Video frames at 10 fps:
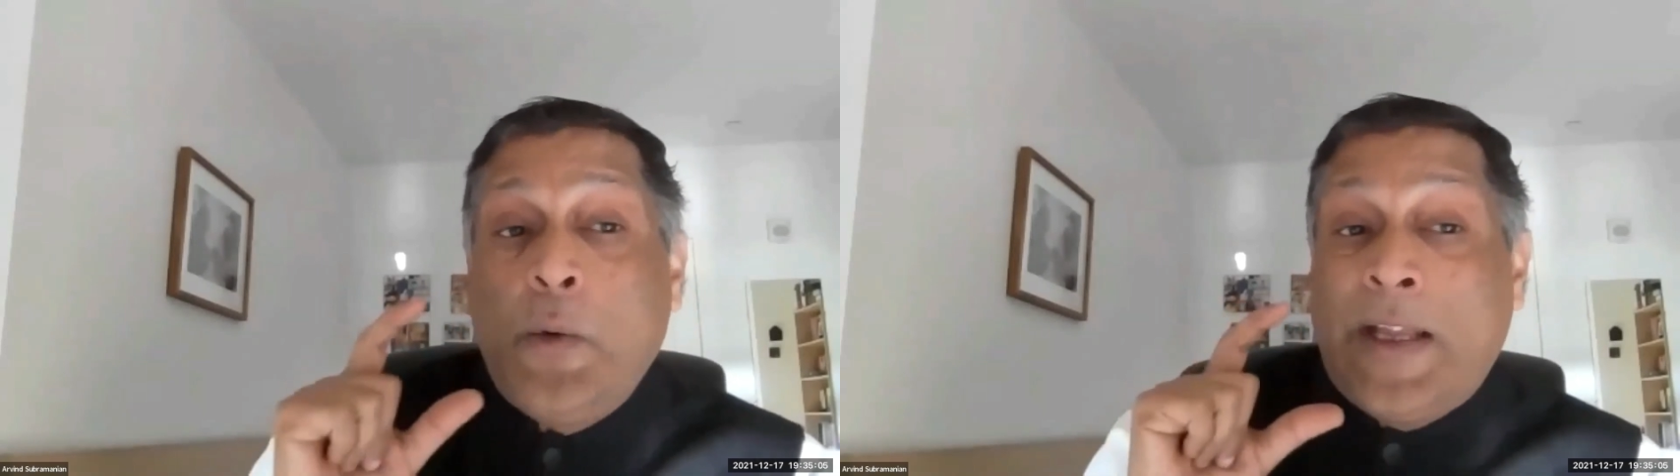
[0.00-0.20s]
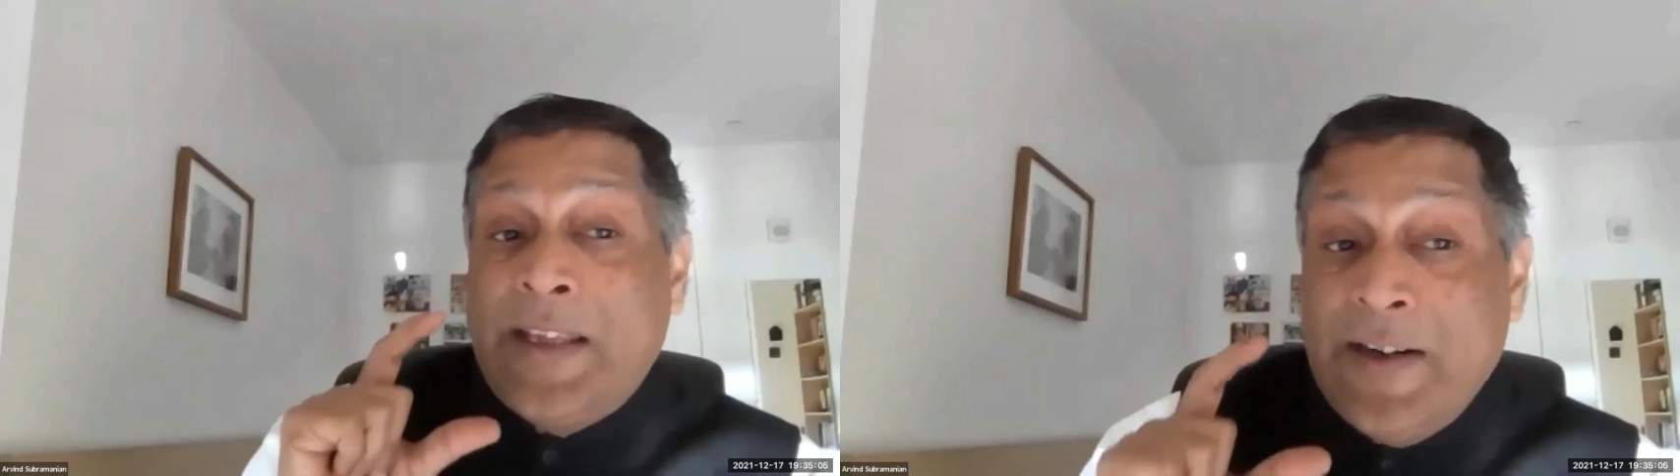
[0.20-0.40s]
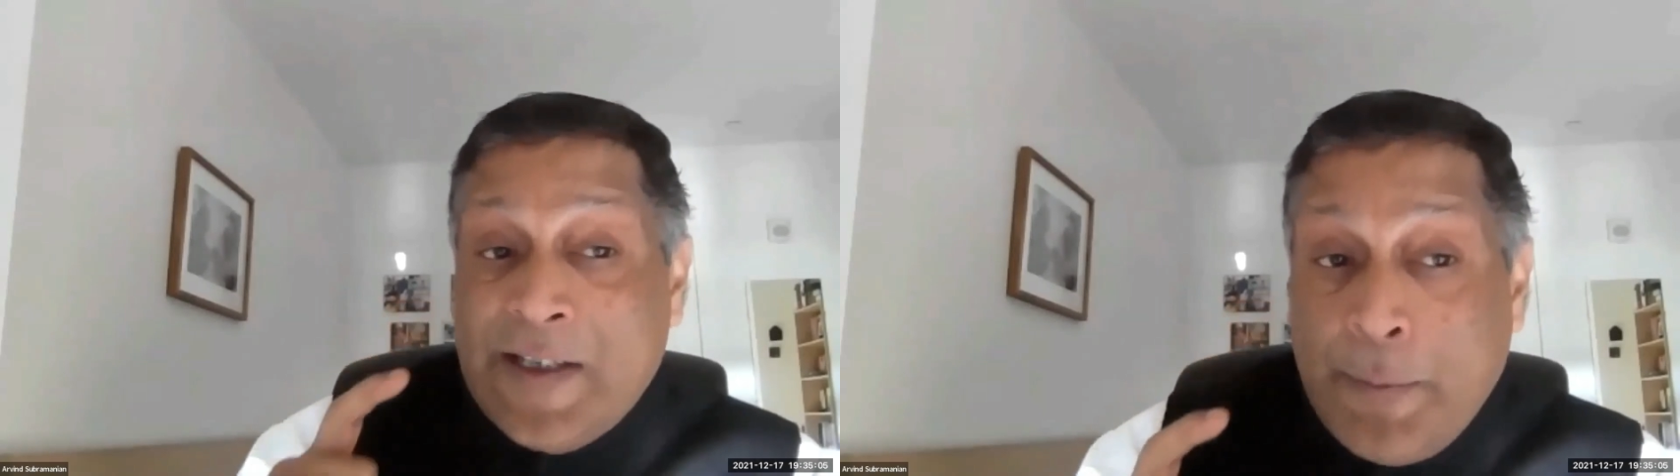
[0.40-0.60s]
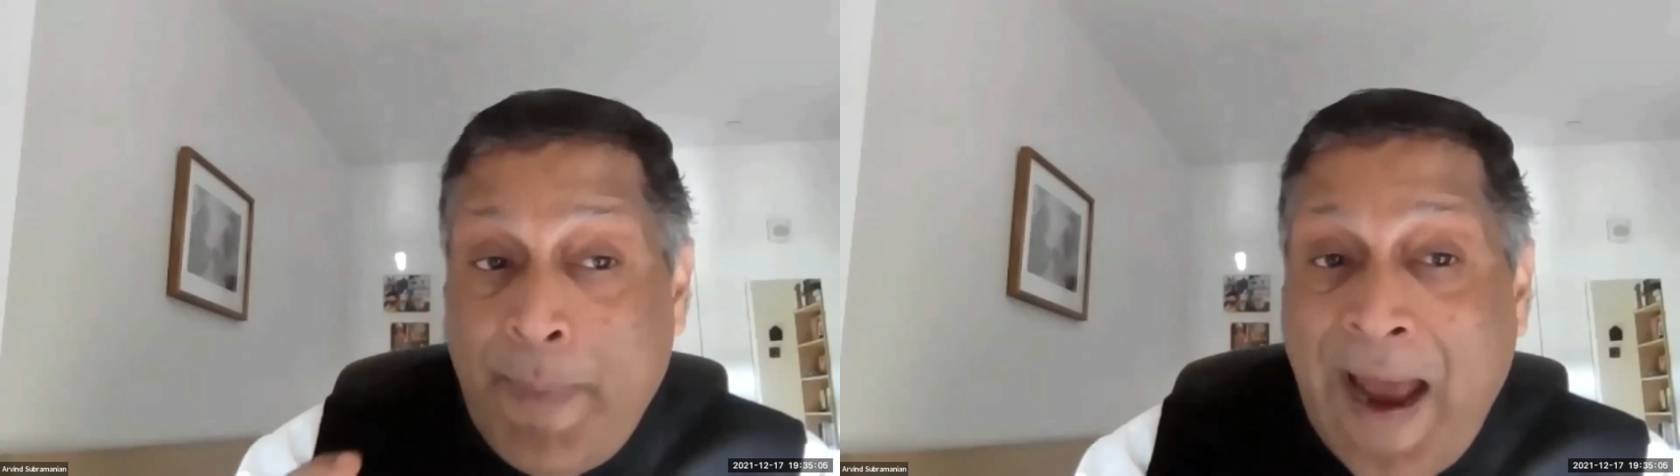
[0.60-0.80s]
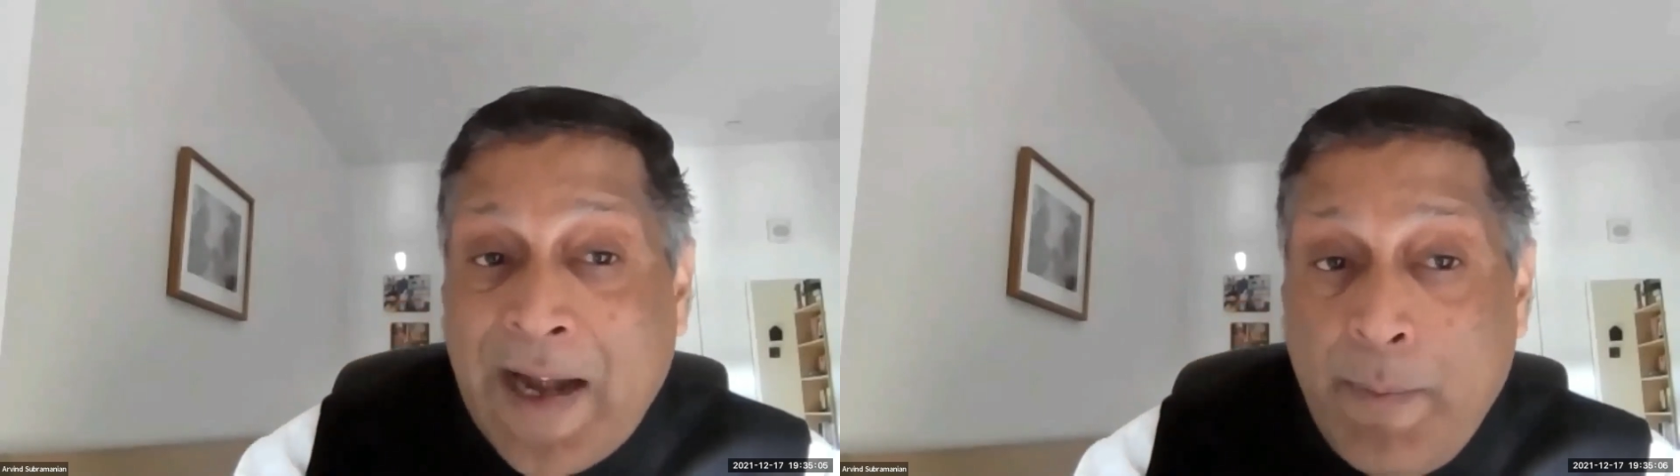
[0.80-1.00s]
whether it's
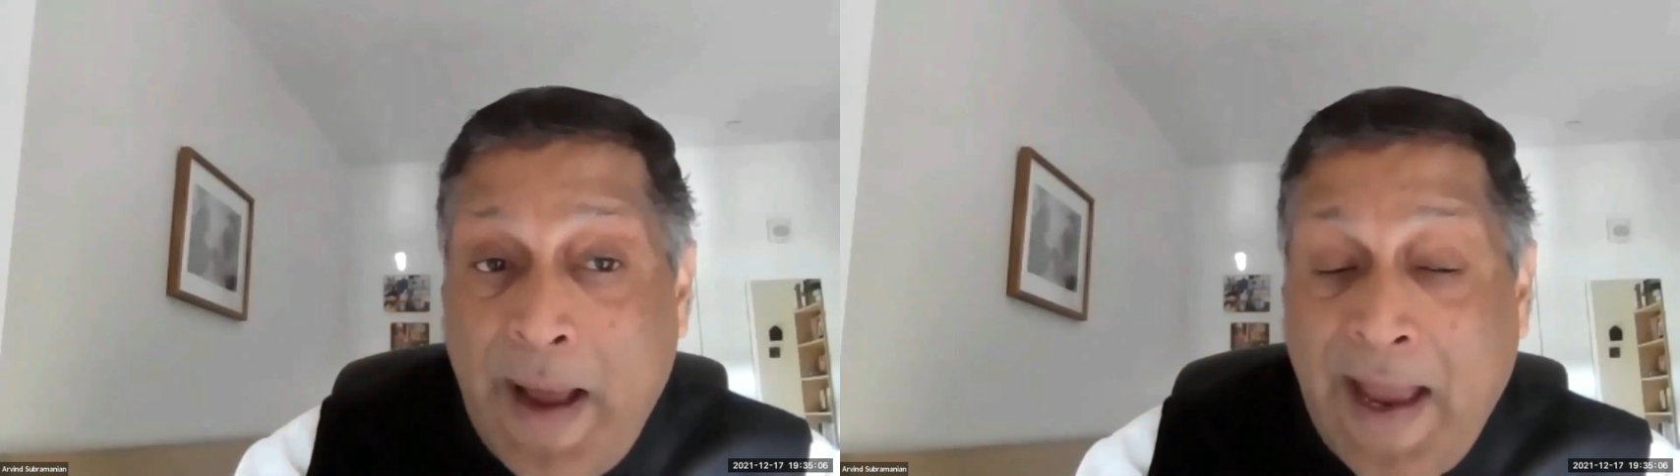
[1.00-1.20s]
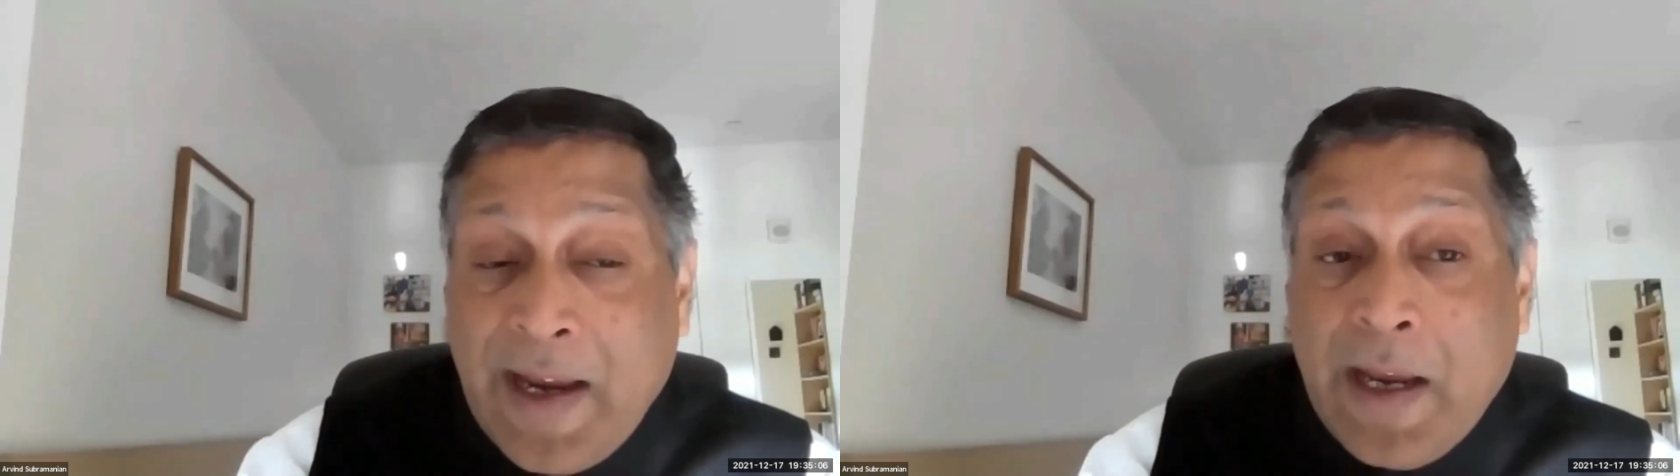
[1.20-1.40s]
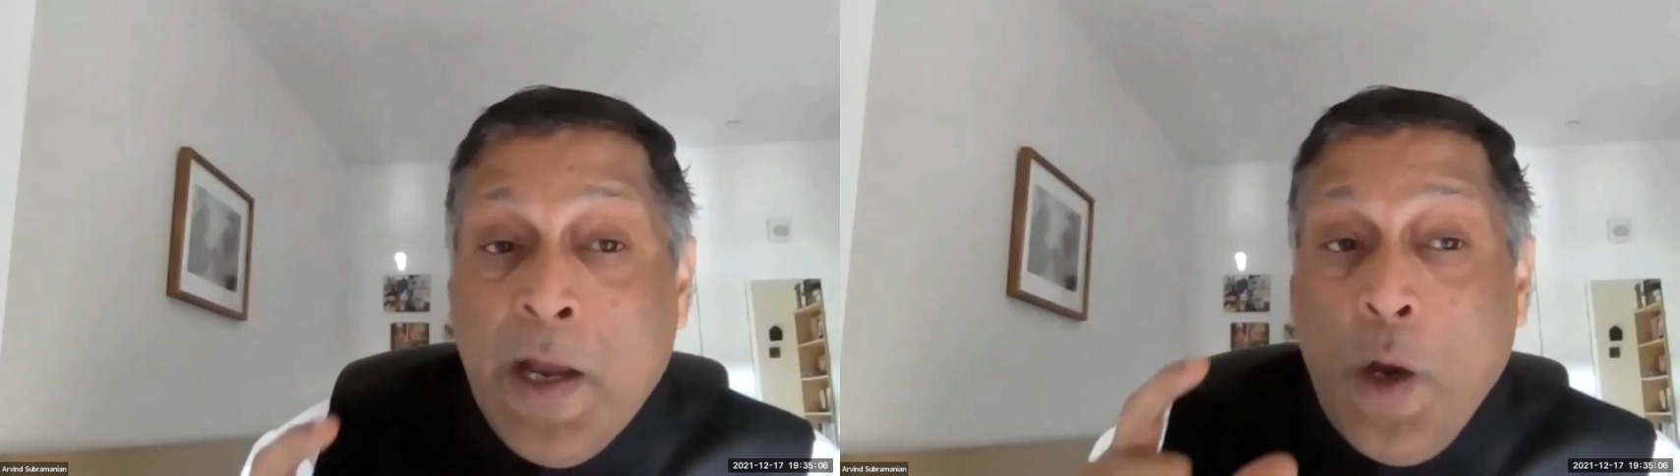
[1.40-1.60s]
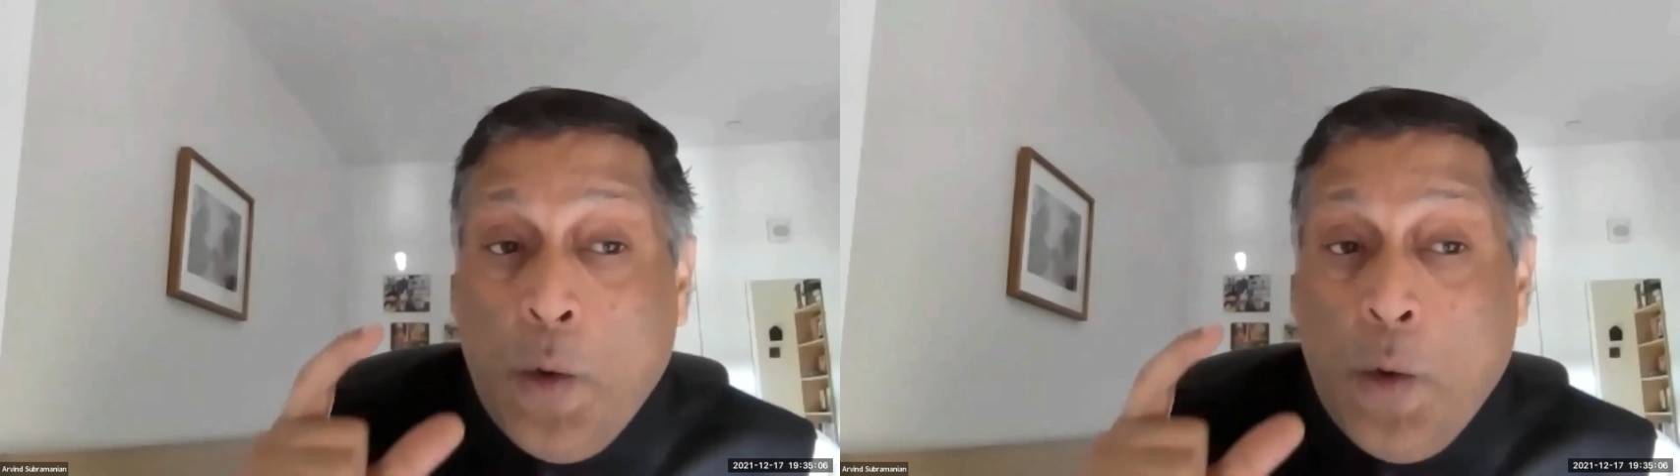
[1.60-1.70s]
bad bank,